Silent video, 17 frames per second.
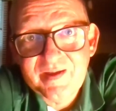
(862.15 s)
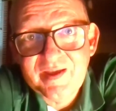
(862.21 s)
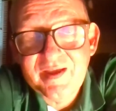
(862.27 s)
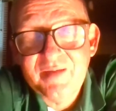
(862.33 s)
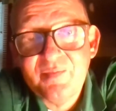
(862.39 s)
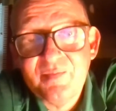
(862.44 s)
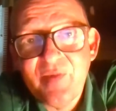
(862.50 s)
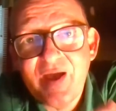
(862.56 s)

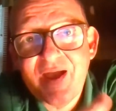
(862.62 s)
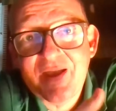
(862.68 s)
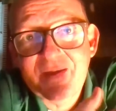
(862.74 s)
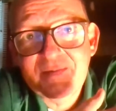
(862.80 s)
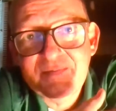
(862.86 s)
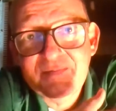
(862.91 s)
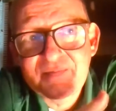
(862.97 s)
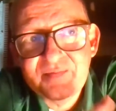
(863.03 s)
and
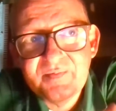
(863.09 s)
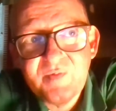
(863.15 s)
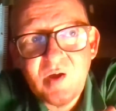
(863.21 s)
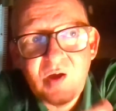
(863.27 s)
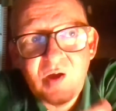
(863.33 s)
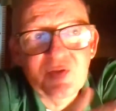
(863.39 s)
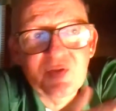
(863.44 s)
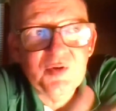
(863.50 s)
by
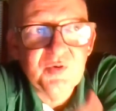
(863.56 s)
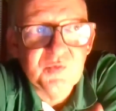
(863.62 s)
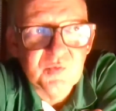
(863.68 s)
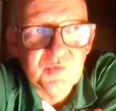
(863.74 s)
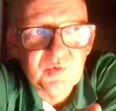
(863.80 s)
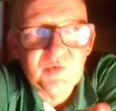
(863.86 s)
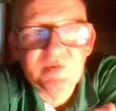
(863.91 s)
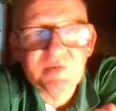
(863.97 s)
all the new
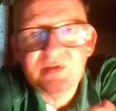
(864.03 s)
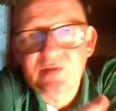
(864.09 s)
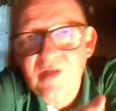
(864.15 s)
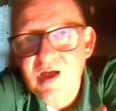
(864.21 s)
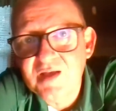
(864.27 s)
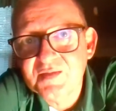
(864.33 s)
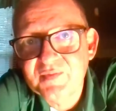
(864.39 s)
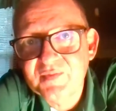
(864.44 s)
rules and
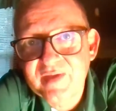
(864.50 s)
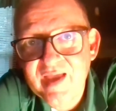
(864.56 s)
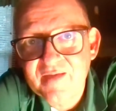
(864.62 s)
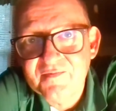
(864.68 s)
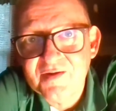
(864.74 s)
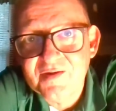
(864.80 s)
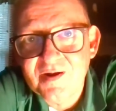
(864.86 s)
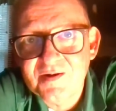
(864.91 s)
laws we
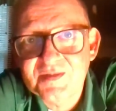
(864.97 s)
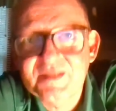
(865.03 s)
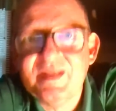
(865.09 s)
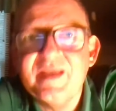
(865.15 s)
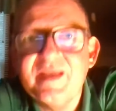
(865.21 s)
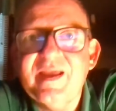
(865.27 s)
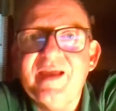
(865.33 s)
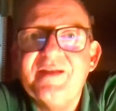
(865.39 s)
have in our
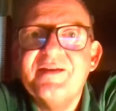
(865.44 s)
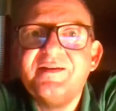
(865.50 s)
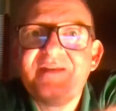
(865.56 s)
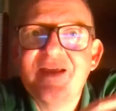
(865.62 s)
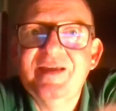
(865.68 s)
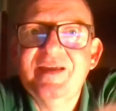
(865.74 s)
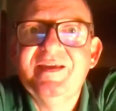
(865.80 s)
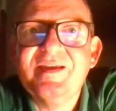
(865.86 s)
state, I had to
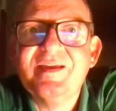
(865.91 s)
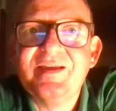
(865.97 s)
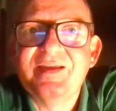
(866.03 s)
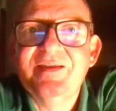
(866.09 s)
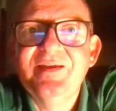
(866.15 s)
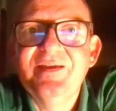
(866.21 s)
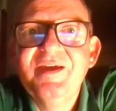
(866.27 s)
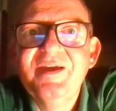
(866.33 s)
take
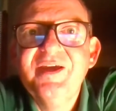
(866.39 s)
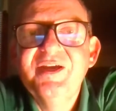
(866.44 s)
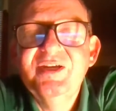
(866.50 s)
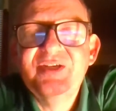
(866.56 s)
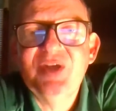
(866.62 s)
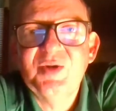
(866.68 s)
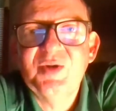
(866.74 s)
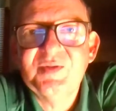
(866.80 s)
a
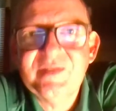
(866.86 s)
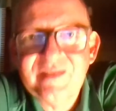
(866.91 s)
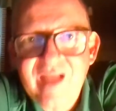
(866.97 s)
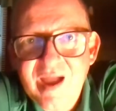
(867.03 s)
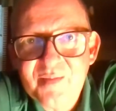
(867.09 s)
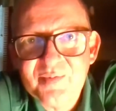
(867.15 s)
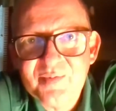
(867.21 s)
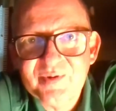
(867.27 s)

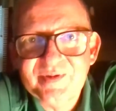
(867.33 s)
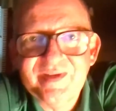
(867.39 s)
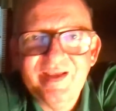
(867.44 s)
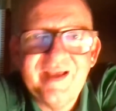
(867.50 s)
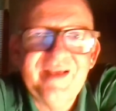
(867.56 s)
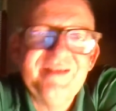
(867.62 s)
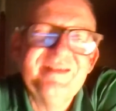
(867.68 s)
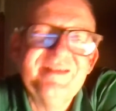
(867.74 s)
showstopper
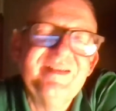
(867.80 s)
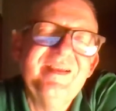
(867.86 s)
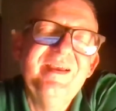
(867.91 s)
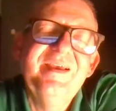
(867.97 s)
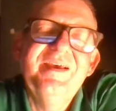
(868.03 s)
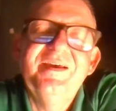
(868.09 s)
test.